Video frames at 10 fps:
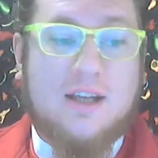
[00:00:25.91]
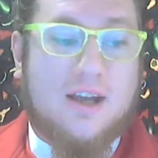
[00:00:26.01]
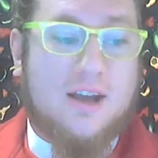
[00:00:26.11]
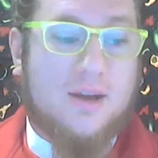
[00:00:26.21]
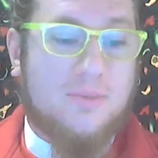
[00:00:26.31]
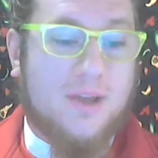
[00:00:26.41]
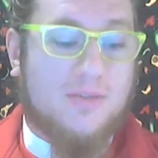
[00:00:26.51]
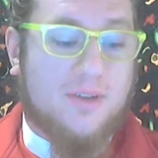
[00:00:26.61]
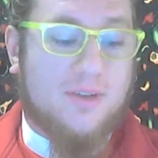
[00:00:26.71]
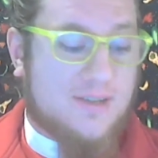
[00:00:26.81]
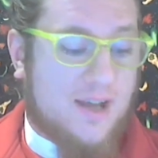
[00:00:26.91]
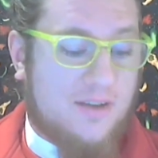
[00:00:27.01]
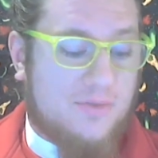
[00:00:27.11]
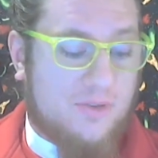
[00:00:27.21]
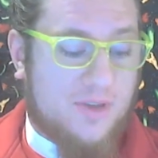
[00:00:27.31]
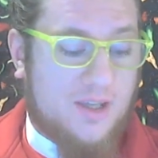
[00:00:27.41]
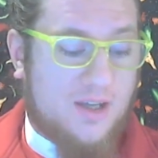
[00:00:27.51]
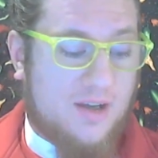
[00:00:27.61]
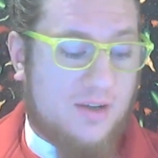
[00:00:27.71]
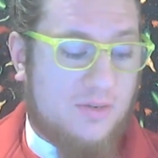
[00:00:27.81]
I'm definitely excited for the
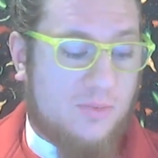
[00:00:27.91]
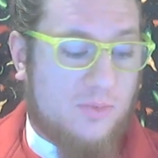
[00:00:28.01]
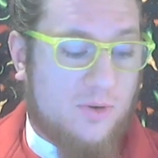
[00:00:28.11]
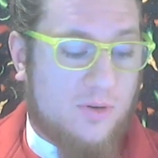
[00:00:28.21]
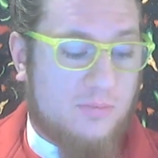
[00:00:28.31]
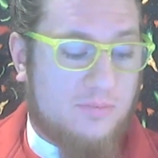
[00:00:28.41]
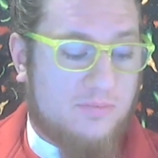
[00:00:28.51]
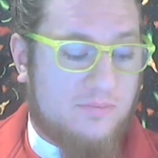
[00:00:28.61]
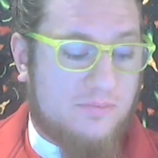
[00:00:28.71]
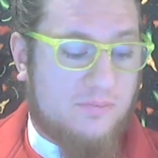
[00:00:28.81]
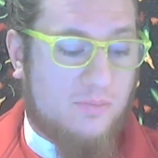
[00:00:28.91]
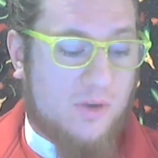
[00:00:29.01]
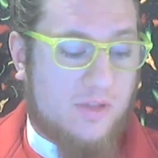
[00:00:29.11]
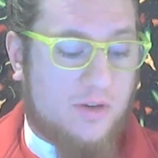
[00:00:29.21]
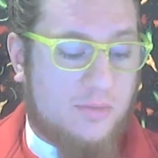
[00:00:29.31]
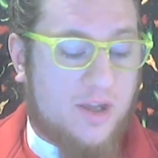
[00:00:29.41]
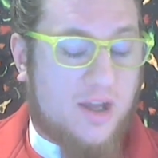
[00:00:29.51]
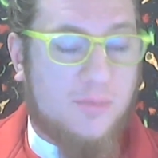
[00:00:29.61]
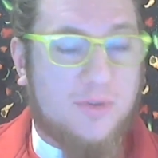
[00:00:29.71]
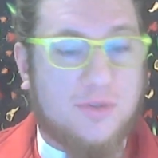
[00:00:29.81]
uh, warm weather to be
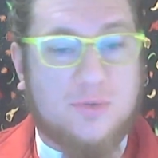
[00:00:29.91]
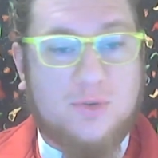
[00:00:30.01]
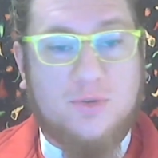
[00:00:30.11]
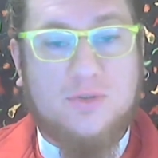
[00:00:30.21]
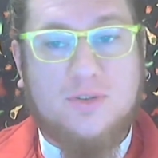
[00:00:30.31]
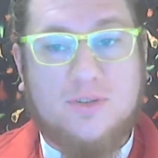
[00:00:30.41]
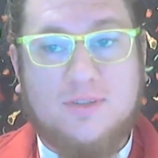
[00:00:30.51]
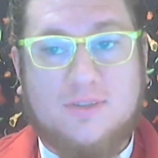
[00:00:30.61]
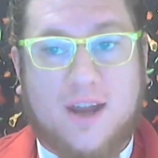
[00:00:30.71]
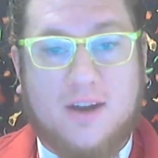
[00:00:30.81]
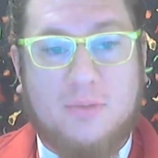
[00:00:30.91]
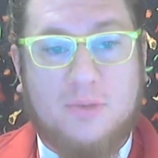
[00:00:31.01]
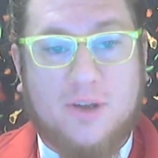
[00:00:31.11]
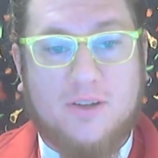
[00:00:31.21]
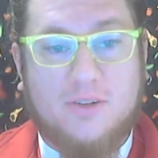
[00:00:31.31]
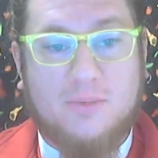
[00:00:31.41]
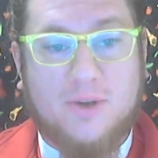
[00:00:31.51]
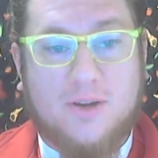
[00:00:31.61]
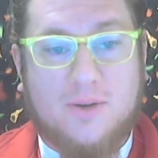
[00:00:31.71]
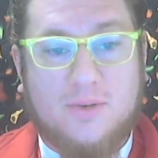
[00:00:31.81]
coming through tired of being a little
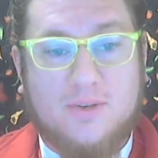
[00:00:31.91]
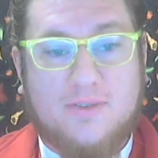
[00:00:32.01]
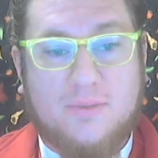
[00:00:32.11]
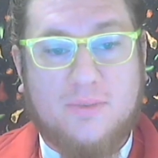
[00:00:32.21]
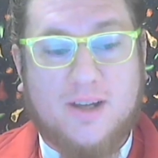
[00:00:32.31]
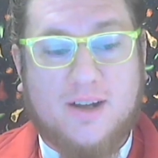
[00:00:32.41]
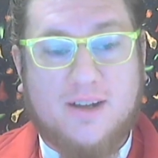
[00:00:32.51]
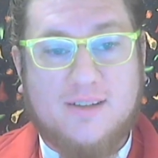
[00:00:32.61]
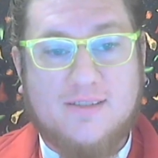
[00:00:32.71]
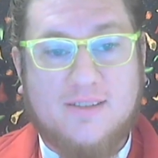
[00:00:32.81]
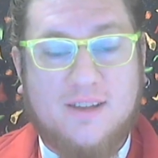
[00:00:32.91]
bit cold, if I'm being honest.